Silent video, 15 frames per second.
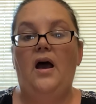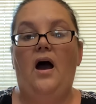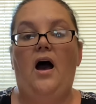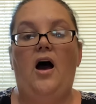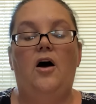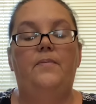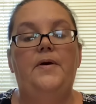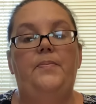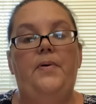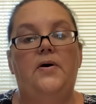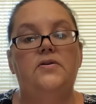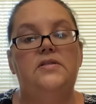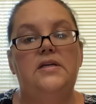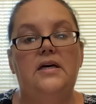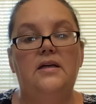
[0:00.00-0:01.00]
I'll be
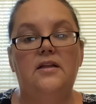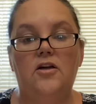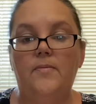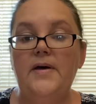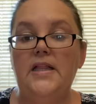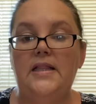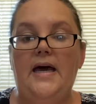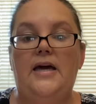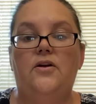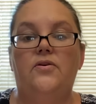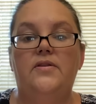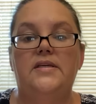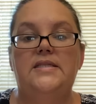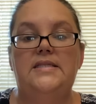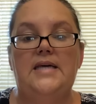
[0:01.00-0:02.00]
posting a little bit
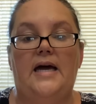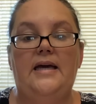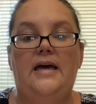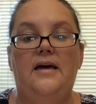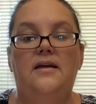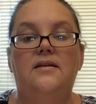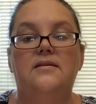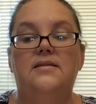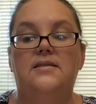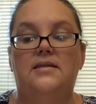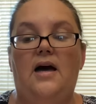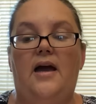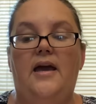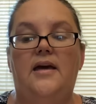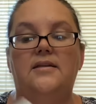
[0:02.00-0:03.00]
later the second
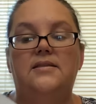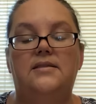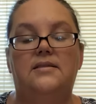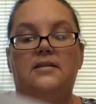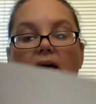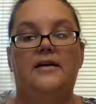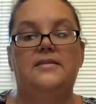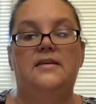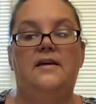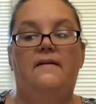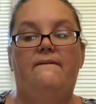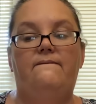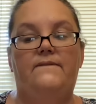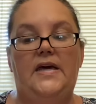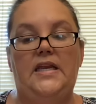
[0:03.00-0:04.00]
science
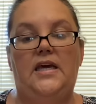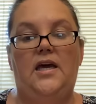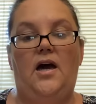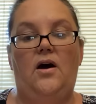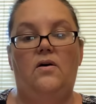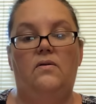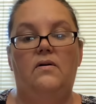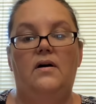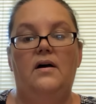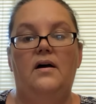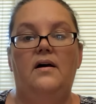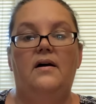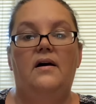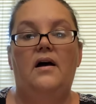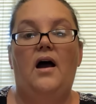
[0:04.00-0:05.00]
lesson video.
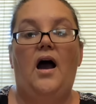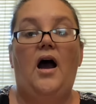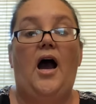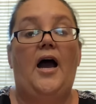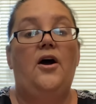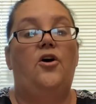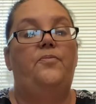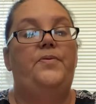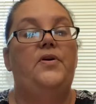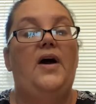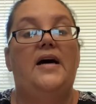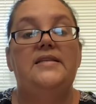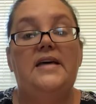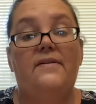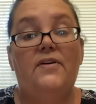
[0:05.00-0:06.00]
I hope you
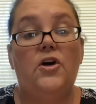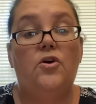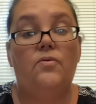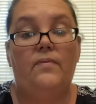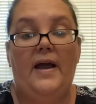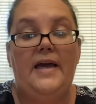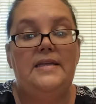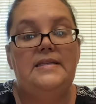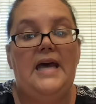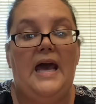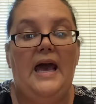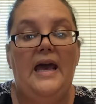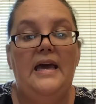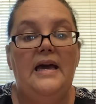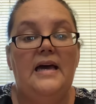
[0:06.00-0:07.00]
guys have a great
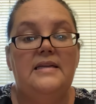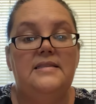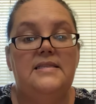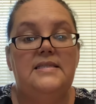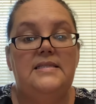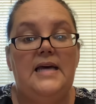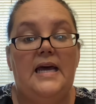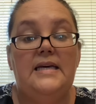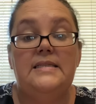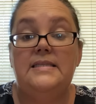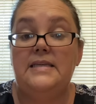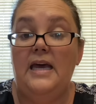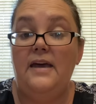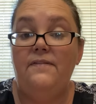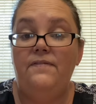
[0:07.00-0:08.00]
day and stay
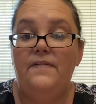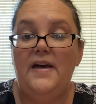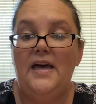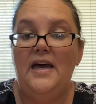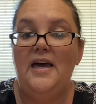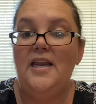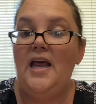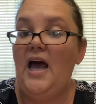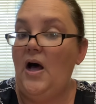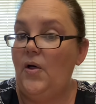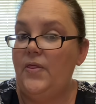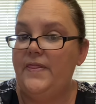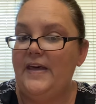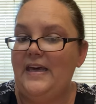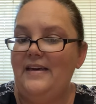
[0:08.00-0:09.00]
safe and
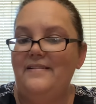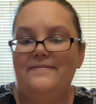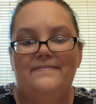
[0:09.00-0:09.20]
healthy.